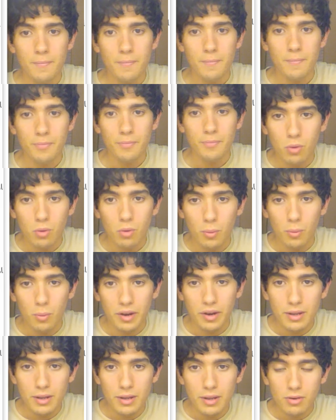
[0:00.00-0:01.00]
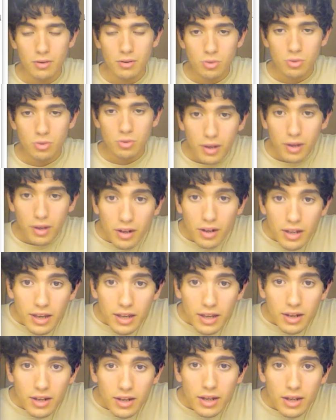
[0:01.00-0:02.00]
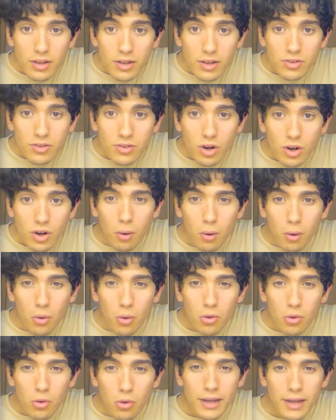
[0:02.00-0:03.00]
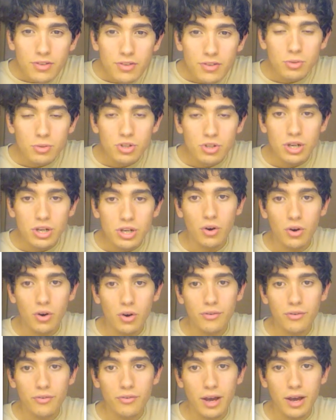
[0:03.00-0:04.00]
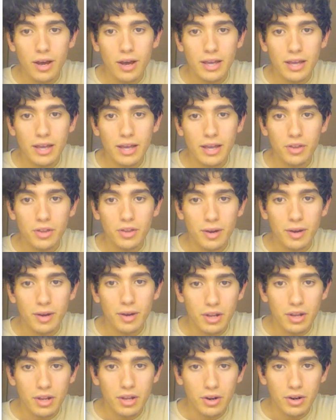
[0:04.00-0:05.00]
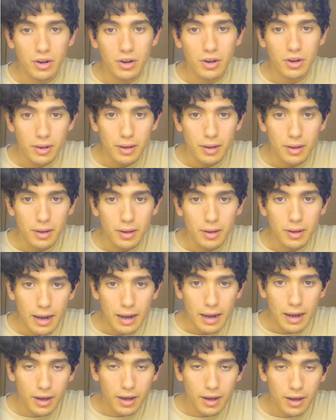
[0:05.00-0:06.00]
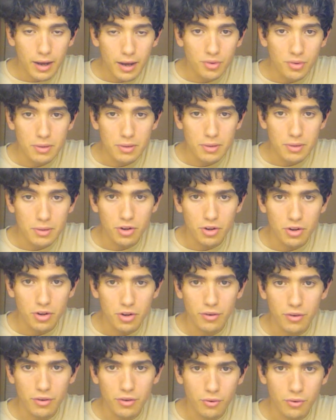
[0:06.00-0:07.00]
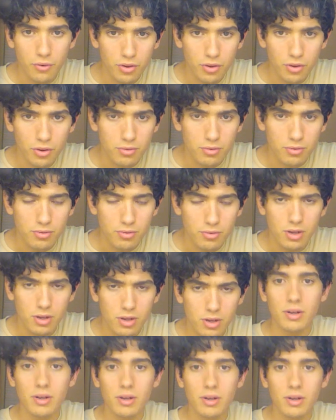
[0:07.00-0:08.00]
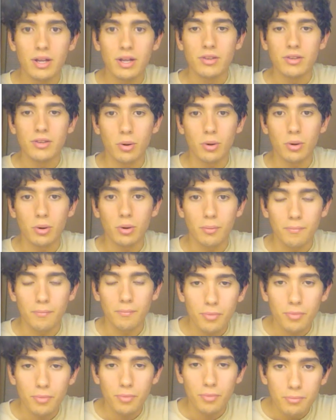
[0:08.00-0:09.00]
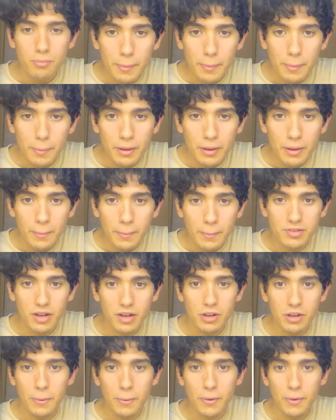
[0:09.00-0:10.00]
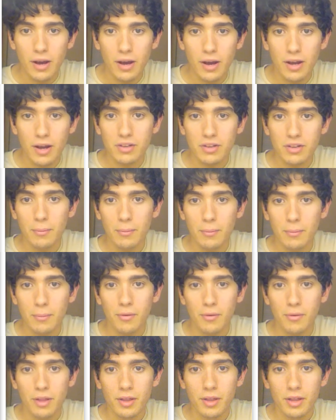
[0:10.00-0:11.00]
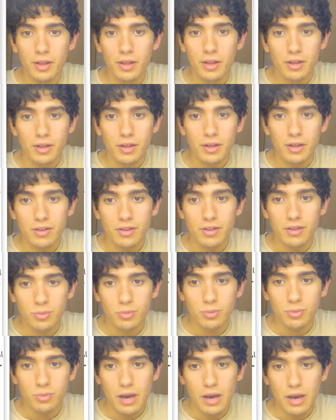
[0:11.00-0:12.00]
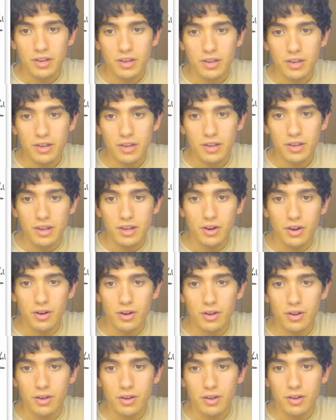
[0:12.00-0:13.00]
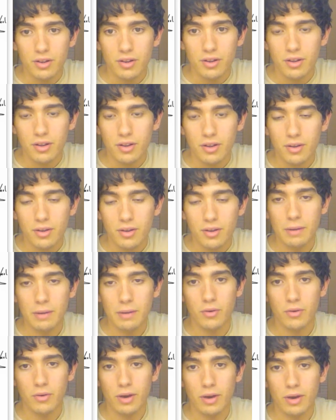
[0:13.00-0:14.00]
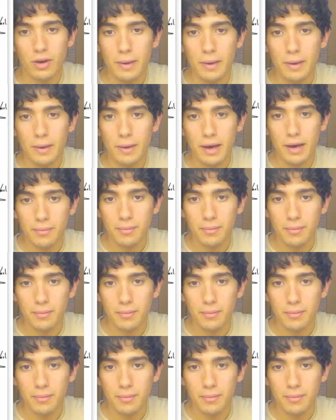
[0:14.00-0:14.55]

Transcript: What we're going to need is our molar mass, which I've already found and calculated right here, but I'm not always going to be here to do that for you. So be prepared to bust out your periodic table. And so we have our key right here. We're going to put grams on the bottom.